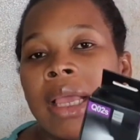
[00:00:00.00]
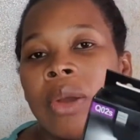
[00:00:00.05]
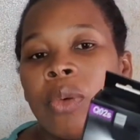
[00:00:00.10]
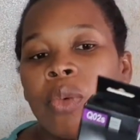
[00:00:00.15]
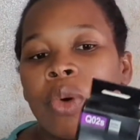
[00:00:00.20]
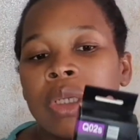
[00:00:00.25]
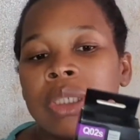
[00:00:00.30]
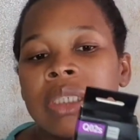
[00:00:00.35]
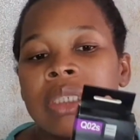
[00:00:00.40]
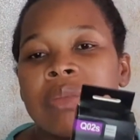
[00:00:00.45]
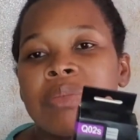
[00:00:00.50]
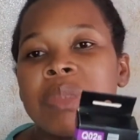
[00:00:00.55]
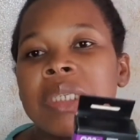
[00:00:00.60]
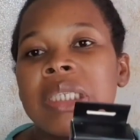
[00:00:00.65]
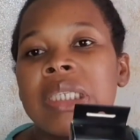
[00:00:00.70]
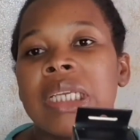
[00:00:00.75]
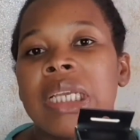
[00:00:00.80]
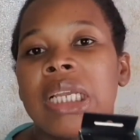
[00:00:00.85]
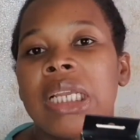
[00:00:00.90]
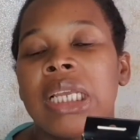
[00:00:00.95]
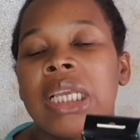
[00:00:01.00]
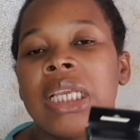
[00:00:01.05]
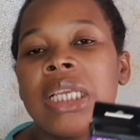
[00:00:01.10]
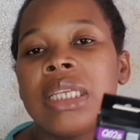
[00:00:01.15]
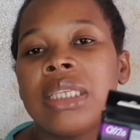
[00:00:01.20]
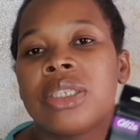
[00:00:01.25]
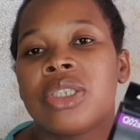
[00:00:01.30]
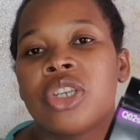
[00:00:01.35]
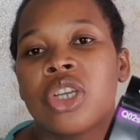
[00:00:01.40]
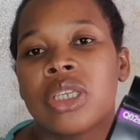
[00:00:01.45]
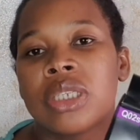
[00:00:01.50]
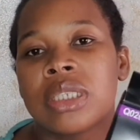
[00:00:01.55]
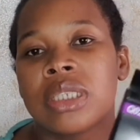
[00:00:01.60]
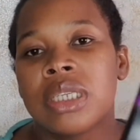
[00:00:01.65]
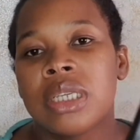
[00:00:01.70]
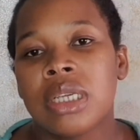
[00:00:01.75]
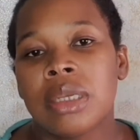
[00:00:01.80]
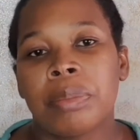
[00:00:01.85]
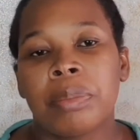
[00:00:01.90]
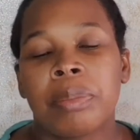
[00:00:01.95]
What is missing is just
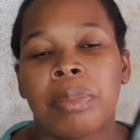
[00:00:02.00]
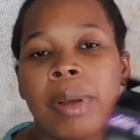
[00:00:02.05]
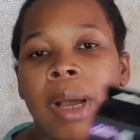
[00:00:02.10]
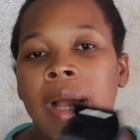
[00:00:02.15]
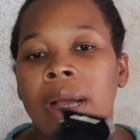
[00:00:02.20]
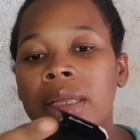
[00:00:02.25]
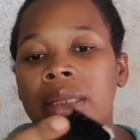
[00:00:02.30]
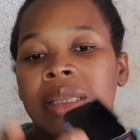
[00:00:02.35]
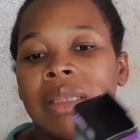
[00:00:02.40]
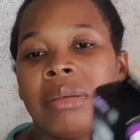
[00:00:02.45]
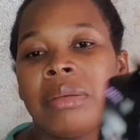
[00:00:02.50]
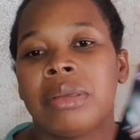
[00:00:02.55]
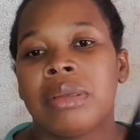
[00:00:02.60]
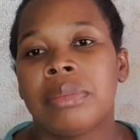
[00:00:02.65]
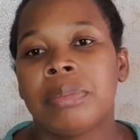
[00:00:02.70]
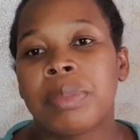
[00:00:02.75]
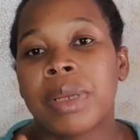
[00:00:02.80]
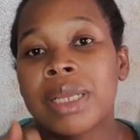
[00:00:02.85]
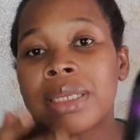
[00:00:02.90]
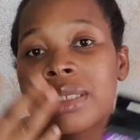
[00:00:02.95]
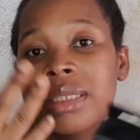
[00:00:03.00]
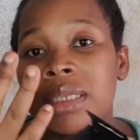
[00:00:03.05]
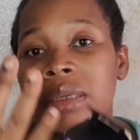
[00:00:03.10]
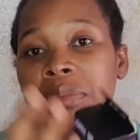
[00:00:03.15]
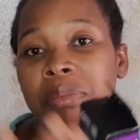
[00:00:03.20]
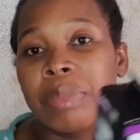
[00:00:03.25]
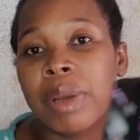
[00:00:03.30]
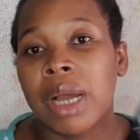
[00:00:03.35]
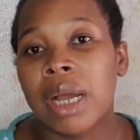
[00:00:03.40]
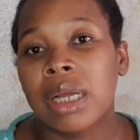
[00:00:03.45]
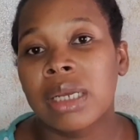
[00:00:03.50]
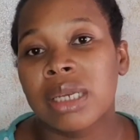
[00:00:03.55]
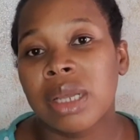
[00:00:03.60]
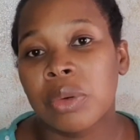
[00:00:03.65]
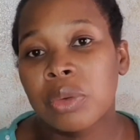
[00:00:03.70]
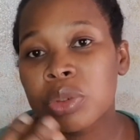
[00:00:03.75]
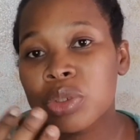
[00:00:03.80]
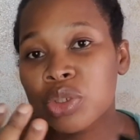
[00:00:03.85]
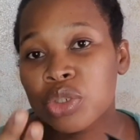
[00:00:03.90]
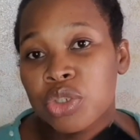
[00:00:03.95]
the plastic bag that
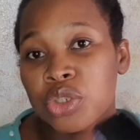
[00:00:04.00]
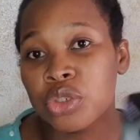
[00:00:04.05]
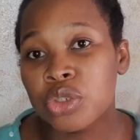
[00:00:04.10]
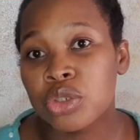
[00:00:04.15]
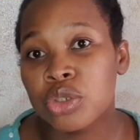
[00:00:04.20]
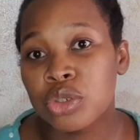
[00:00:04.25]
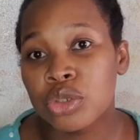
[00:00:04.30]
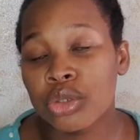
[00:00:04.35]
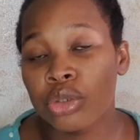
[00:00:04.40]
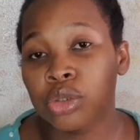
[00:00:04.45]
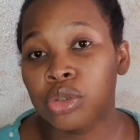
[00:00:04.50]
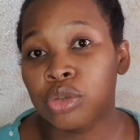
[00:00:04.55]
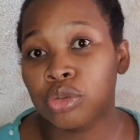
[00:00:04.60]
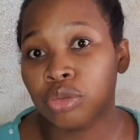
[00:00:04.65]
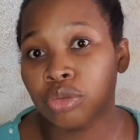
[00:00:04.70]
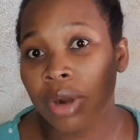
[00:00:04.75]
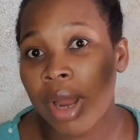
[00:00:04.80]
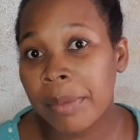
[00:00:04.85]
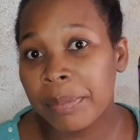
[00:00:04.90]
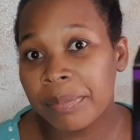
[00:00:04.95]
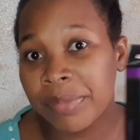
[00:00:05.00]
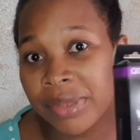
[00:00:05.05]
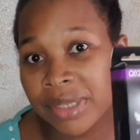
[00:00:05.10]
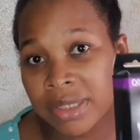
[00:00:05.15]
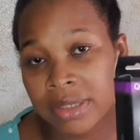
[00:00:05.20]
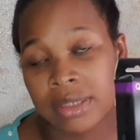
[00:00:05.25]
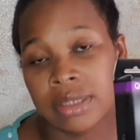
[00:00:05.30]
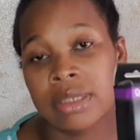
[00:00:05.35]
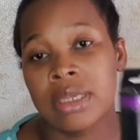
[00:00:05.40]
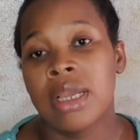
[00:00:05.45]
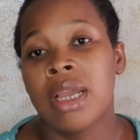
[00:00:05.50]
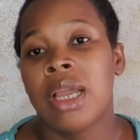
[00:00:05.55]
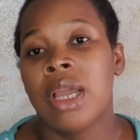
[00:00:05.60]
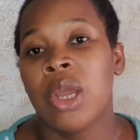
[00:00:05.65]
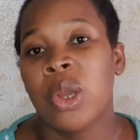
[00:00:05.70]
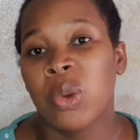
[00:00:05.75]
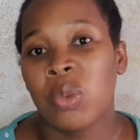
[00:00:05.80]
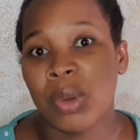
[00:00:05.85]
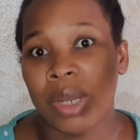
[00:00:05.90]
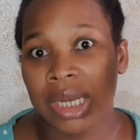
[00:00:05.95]
was used to wrap this
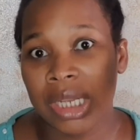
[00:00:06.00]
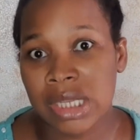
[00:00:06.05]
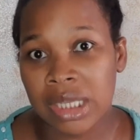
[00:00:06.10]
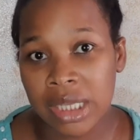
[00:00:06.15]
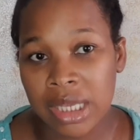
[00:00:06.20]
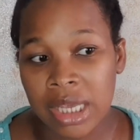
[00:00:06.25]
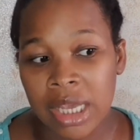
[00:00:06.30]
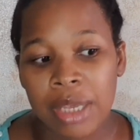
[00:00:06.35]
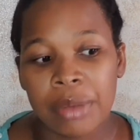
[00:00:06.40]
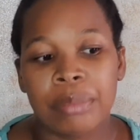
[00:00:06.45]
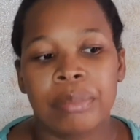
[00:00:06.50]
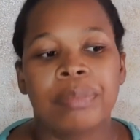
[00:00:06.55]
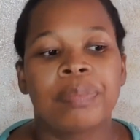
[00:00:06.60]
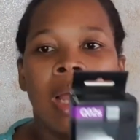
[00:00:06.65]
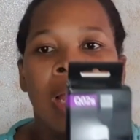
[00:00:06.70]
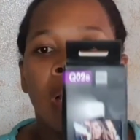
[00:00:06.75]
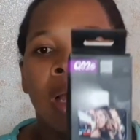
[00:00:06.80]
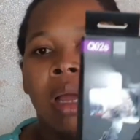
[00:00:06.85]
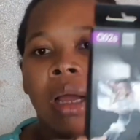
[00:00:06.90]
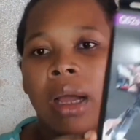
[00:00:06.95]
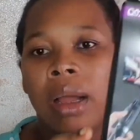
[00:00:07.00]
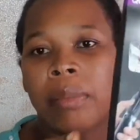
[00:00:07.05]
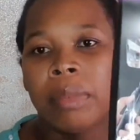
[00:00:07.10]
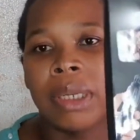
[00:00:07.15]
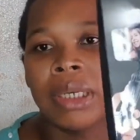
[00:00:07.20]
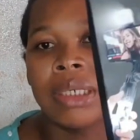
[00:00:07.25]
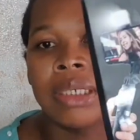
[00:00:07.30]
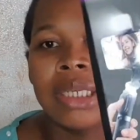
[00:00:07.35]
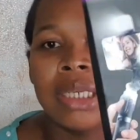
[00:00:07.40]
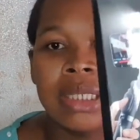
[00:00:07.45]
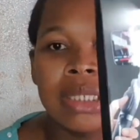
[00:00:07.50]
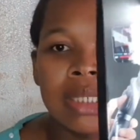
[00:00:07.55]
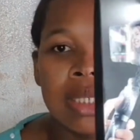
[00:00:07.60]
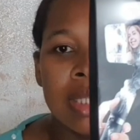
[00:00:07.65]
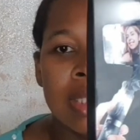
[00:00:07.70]
when it came. But this